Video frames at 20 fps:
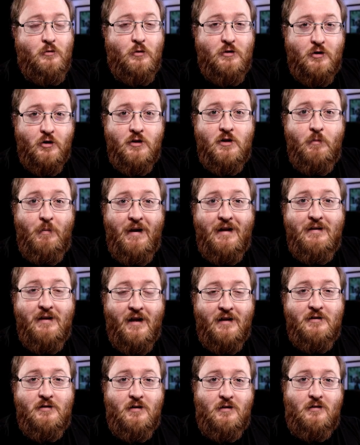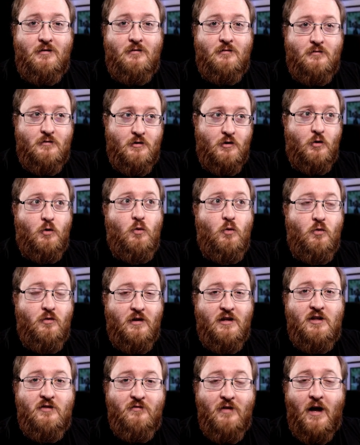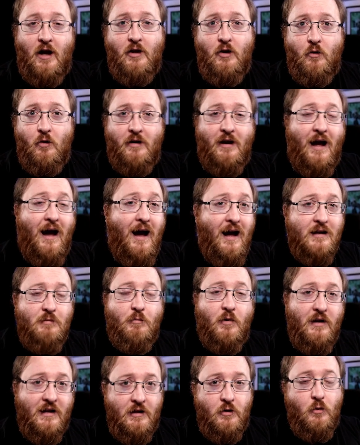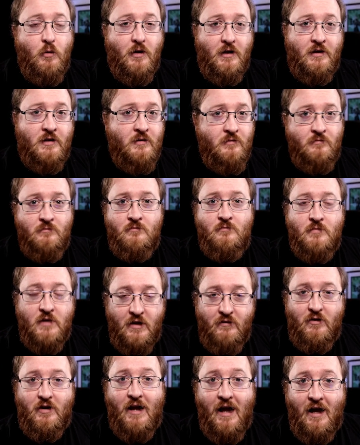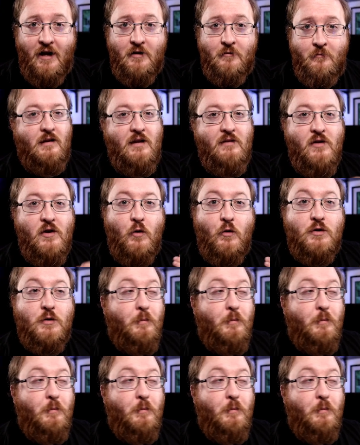it's good to pay attention to this value and add money to it if you can. If you go to